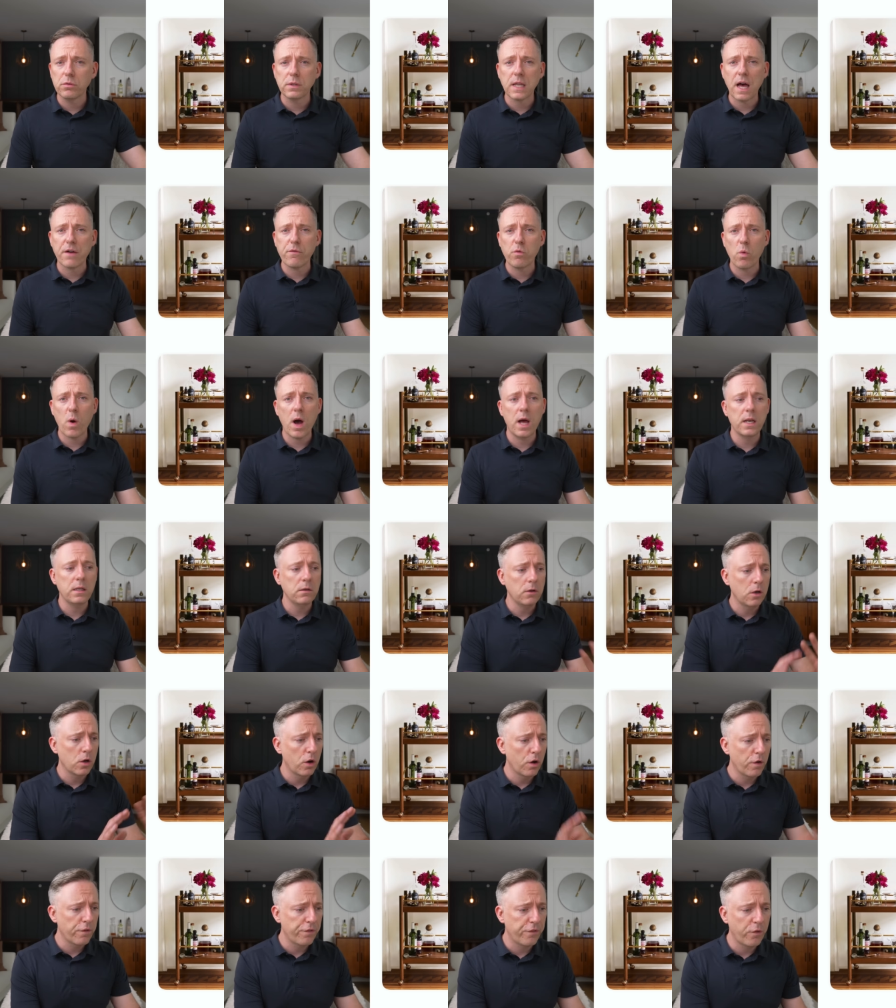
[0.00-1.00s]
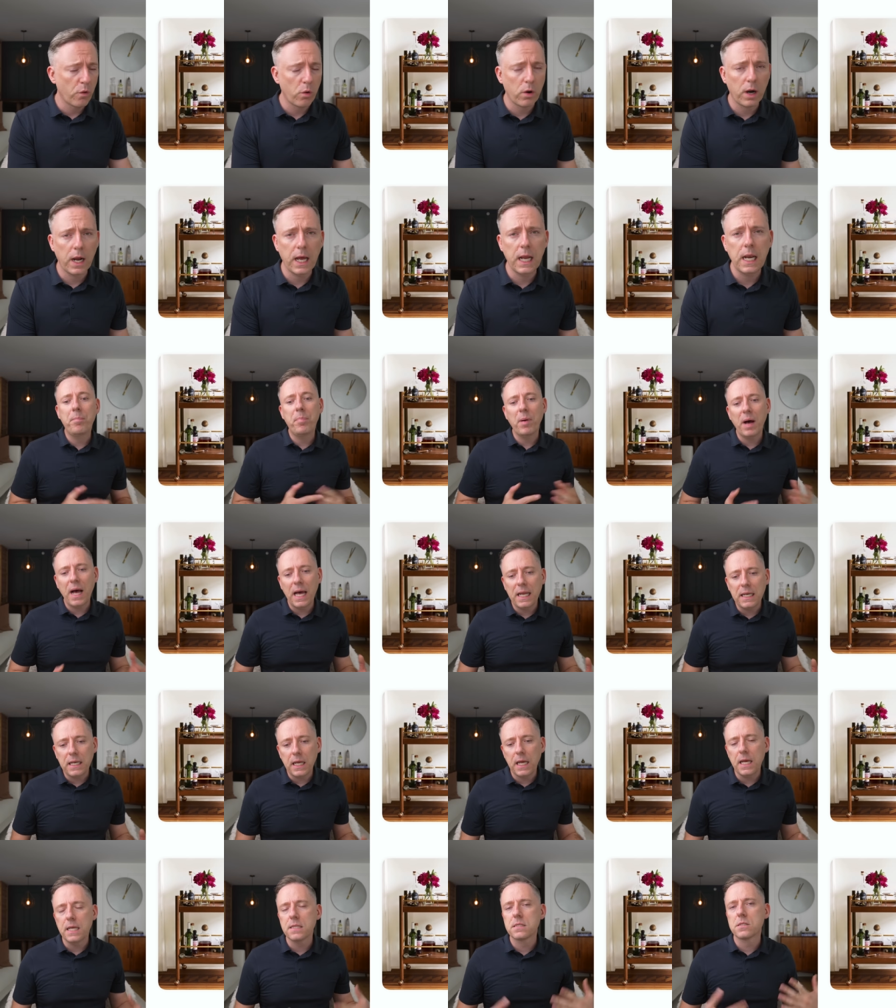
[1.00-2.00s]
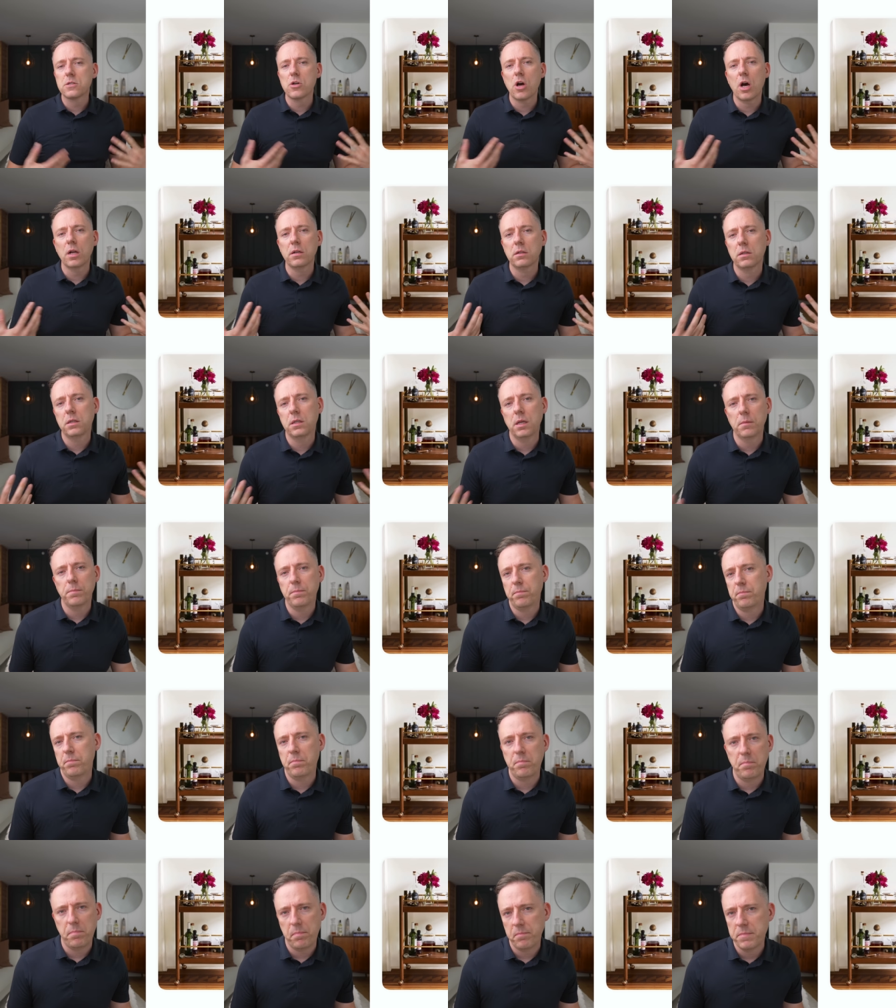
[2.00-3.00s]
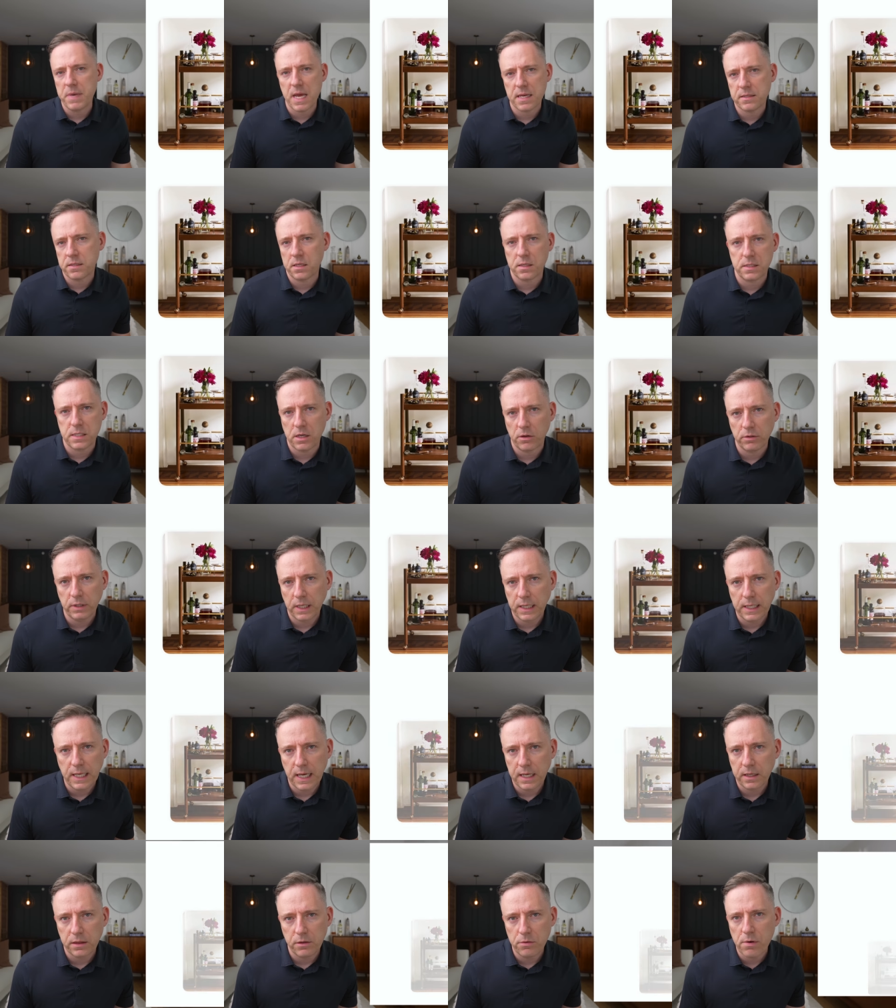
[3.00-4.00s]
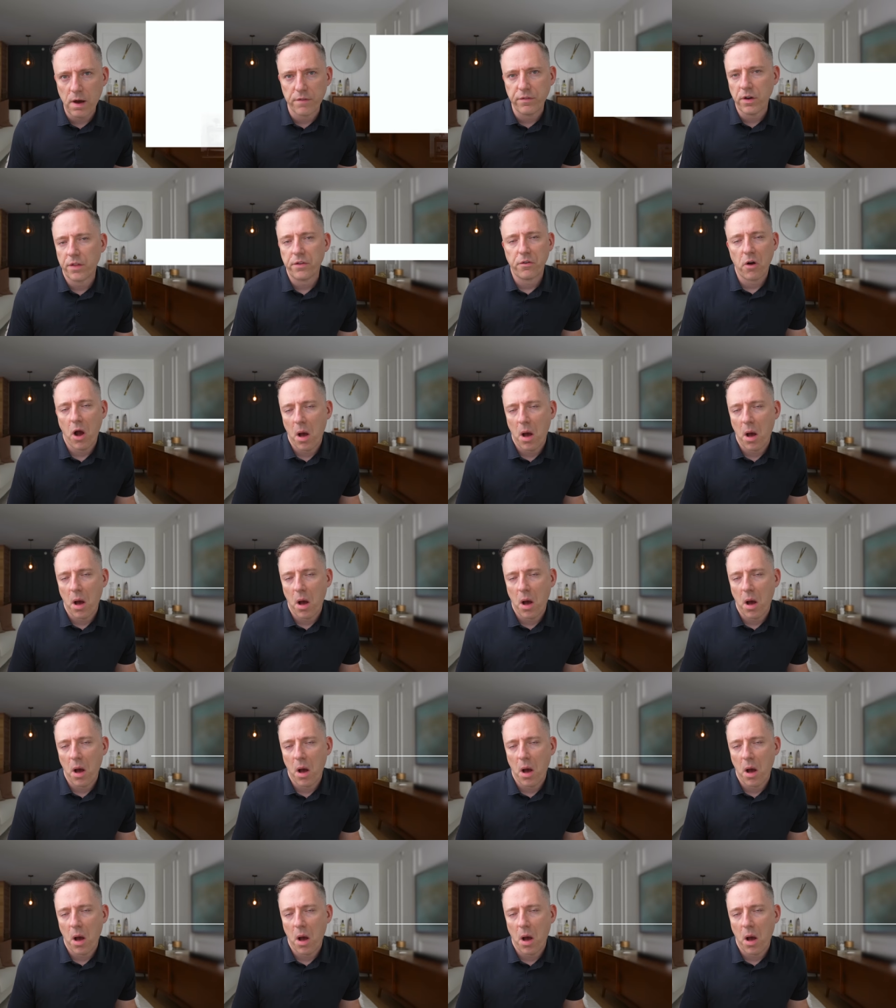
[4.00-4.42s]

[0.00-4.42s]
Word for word: love one, go for it. But it's not the necessarily like you have other